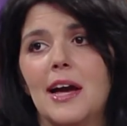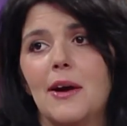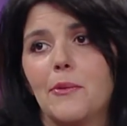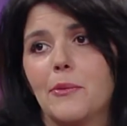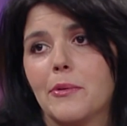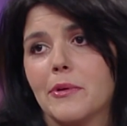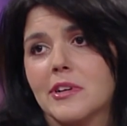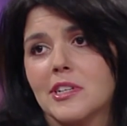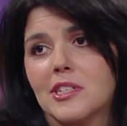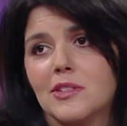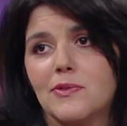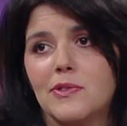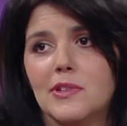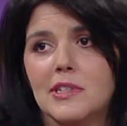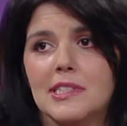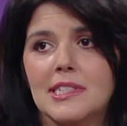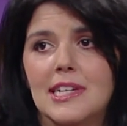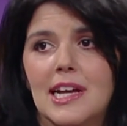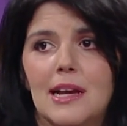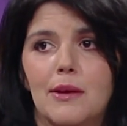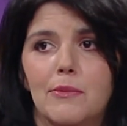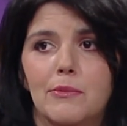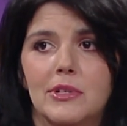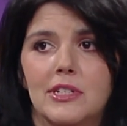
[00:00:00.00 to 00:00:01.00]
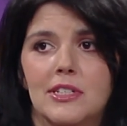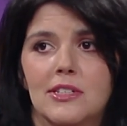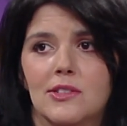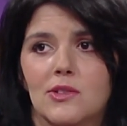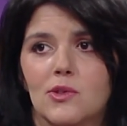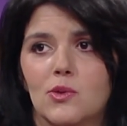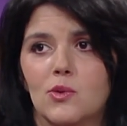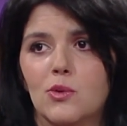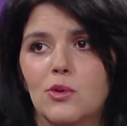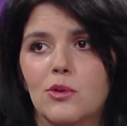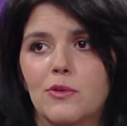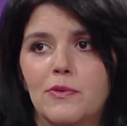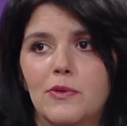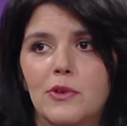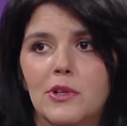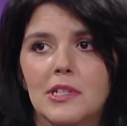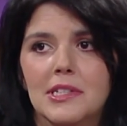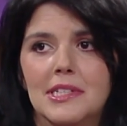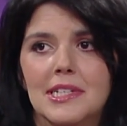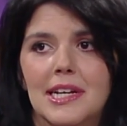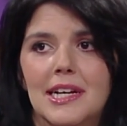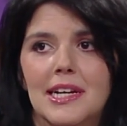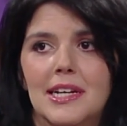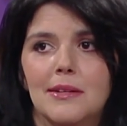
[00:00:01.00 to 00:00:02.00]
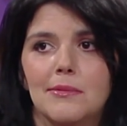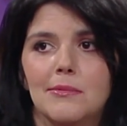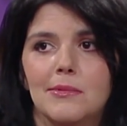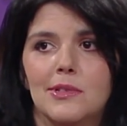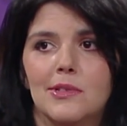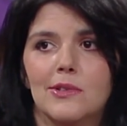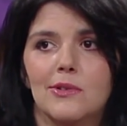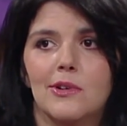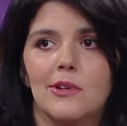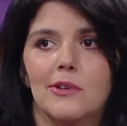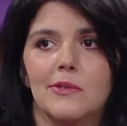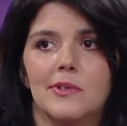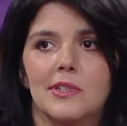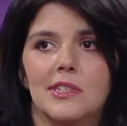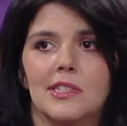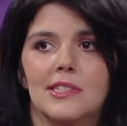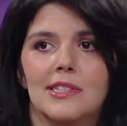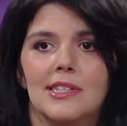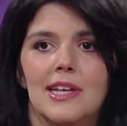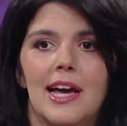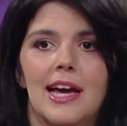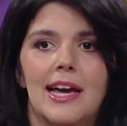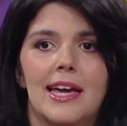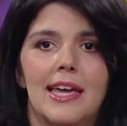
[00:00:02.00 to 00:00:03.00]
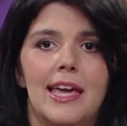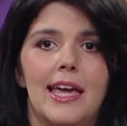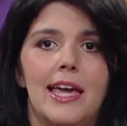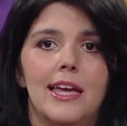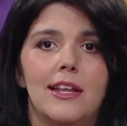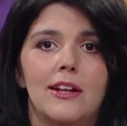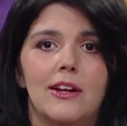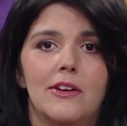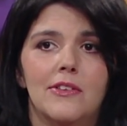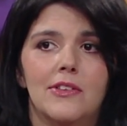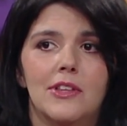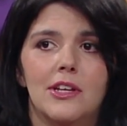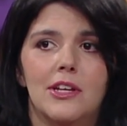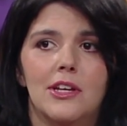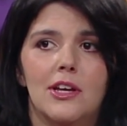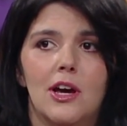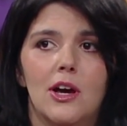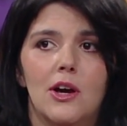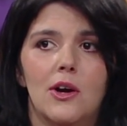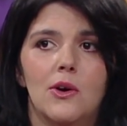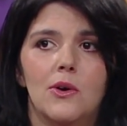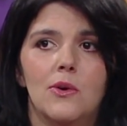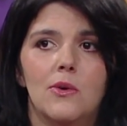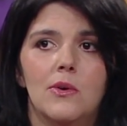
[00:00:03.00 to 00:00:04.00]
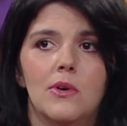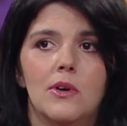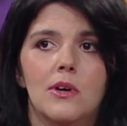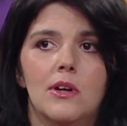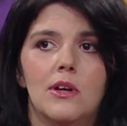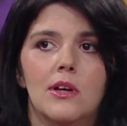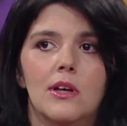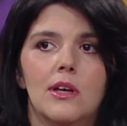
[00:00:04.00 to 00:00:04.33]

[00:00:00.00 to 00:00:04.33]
I worked full-time, went to school full-time, so I ate on the go.